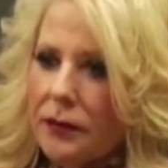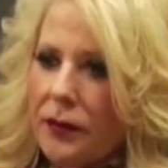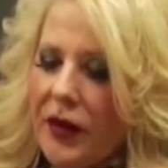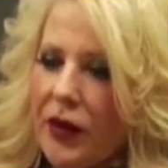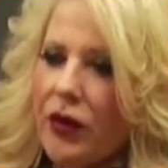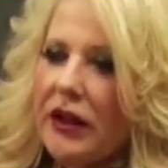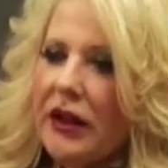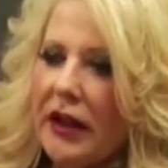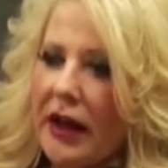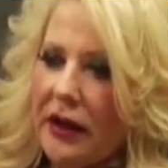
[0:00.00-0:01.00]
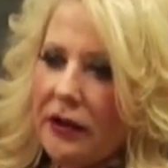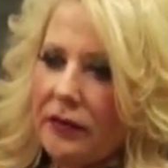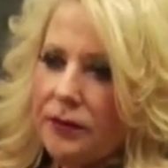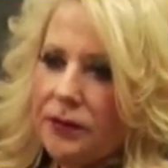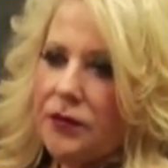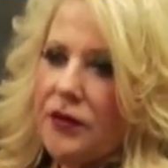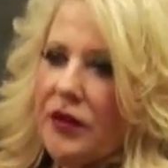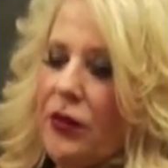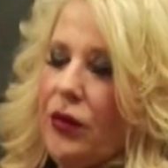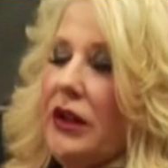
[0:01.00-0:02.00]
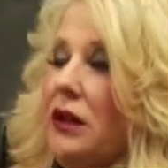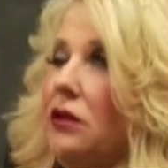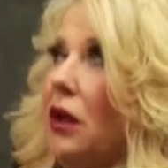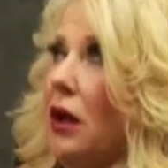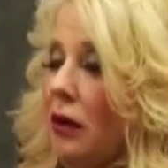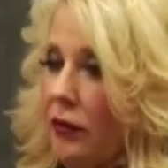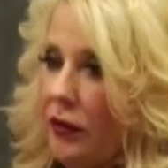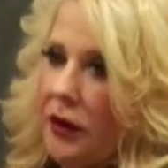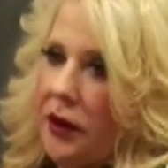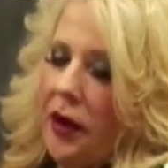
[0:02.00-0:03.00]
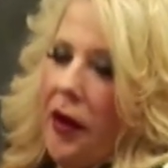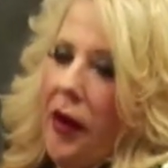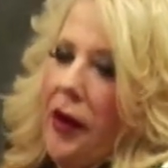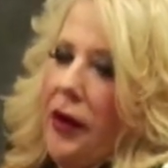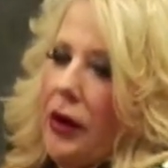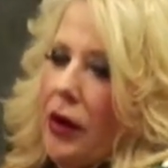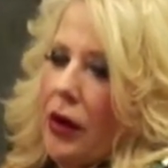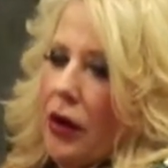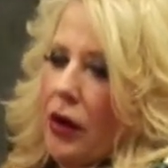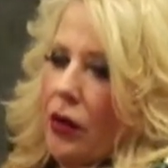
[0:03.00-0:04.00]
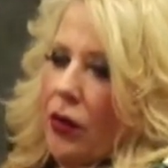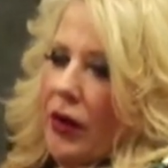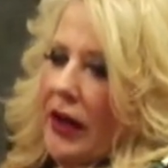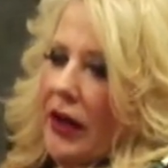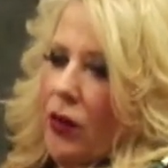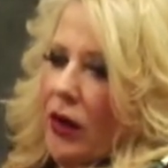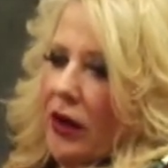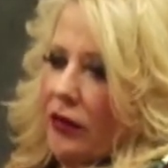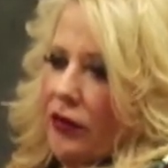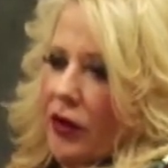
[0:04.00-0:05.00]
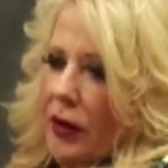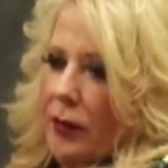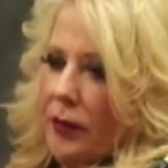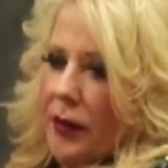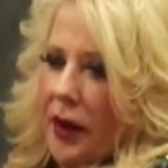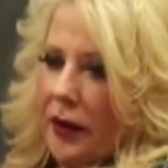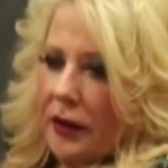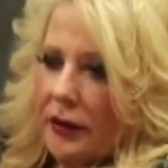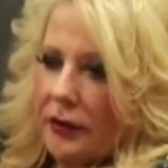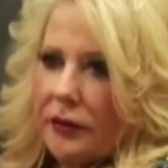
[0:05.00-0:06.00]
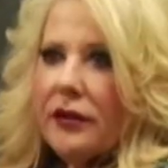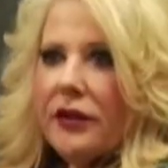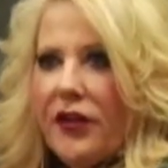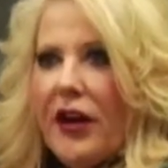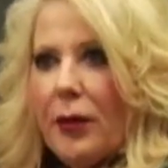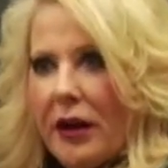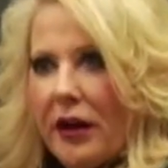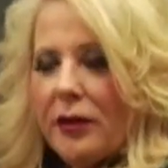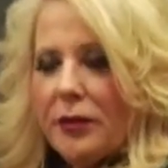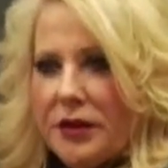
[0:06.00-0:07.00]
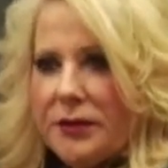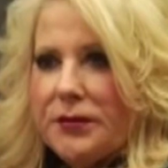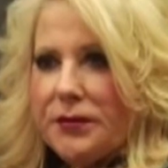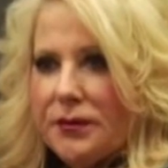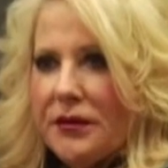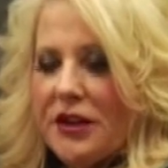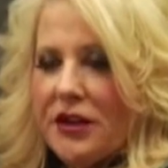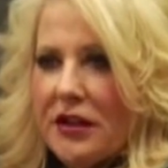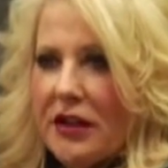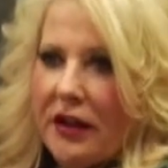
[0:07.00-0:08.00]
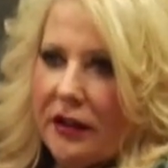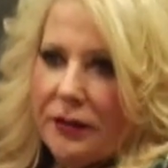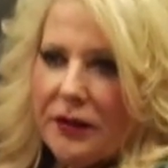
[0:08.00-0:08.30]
They really love when anyone from the family comes. They just like it.